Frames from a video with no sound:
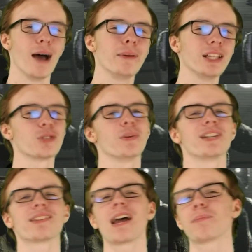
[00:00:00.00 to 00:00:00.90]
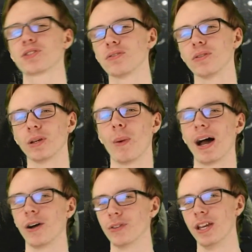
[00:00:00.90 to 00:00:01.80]
I mean, this one is absolutely
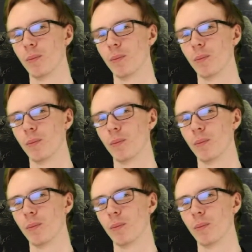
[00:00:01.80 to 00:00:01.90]
wild